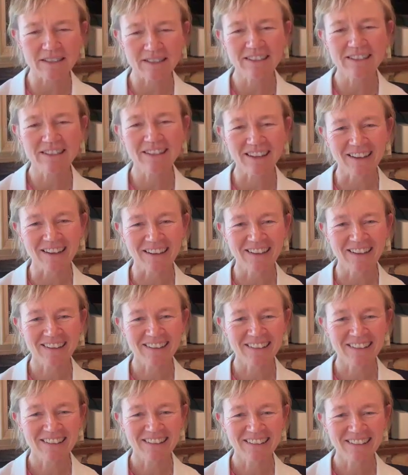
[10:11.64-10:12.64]

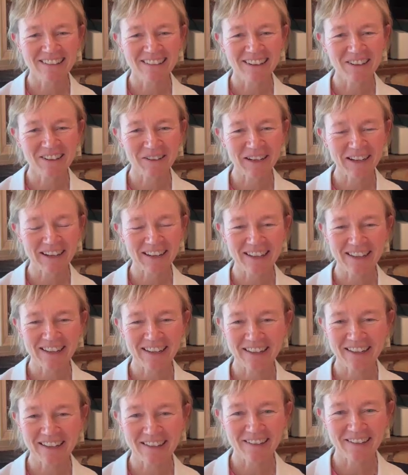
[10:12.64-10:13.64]

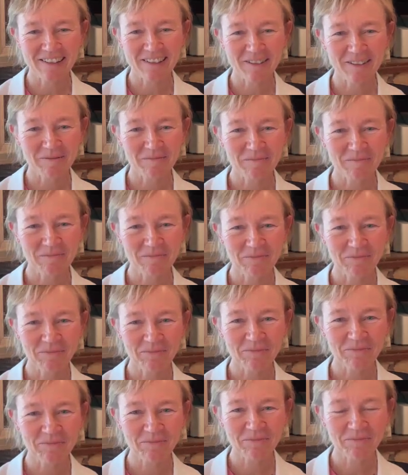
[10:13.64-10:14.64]

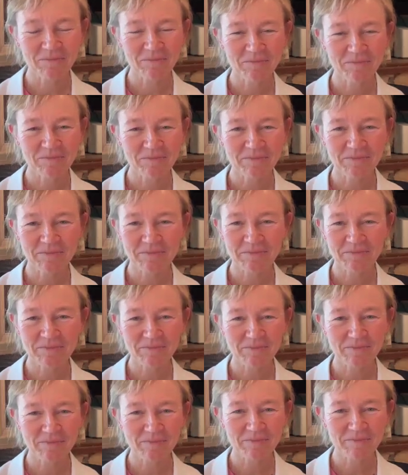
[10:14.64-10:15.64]

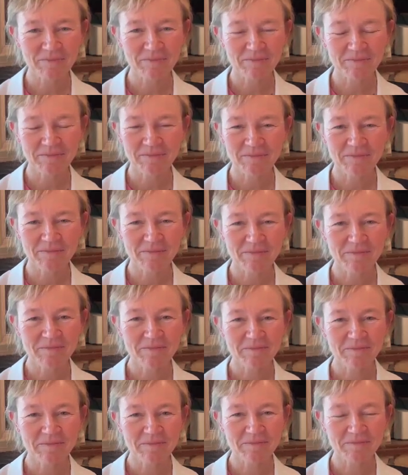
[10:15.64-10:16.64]

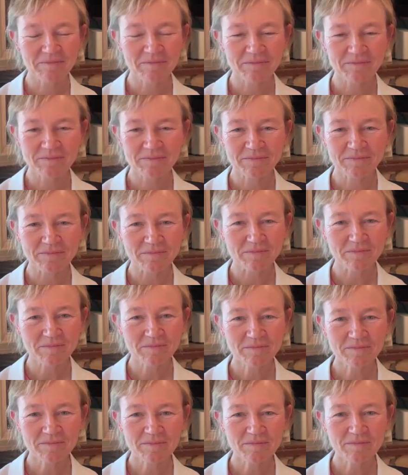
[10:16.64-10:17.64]

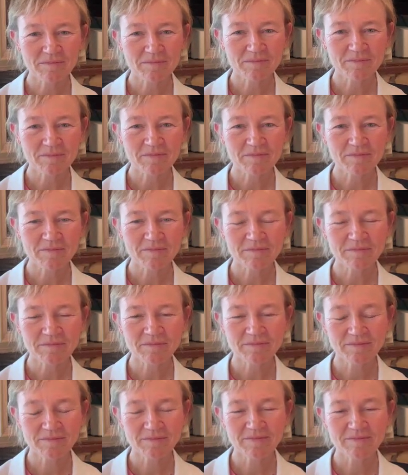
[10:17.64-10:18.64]

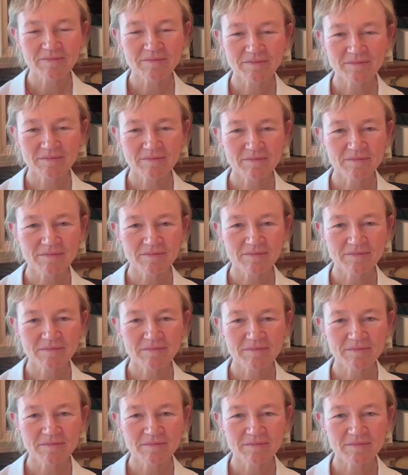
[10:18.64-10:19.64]
(silent)